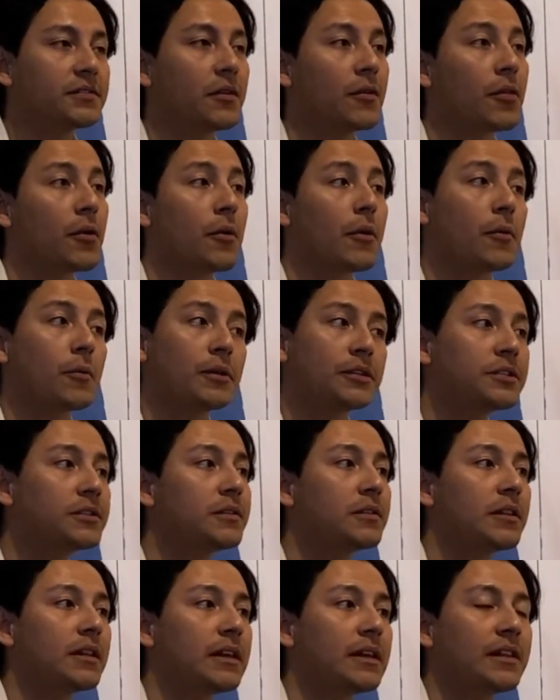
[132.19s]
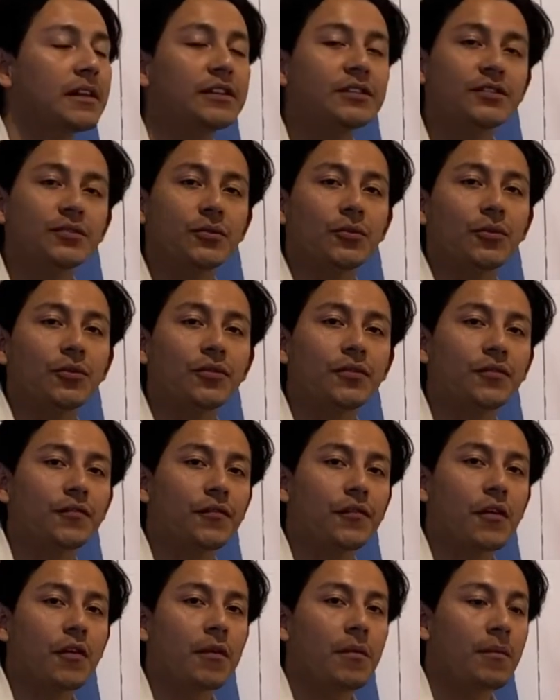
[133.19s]
although originally they're sourced
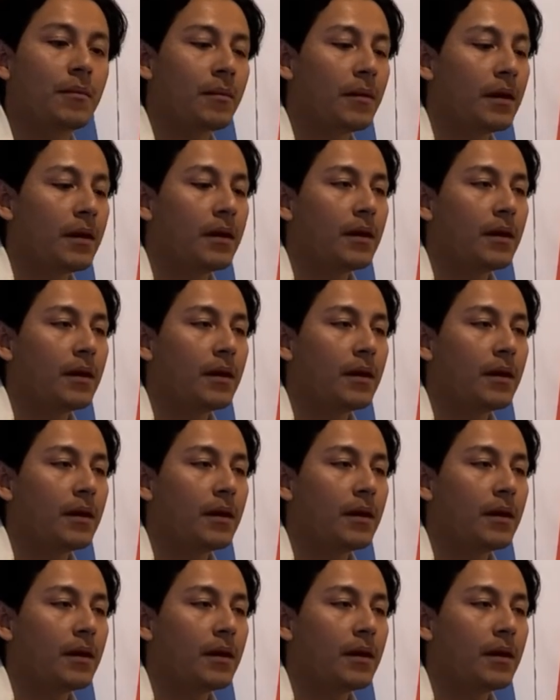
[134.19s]
from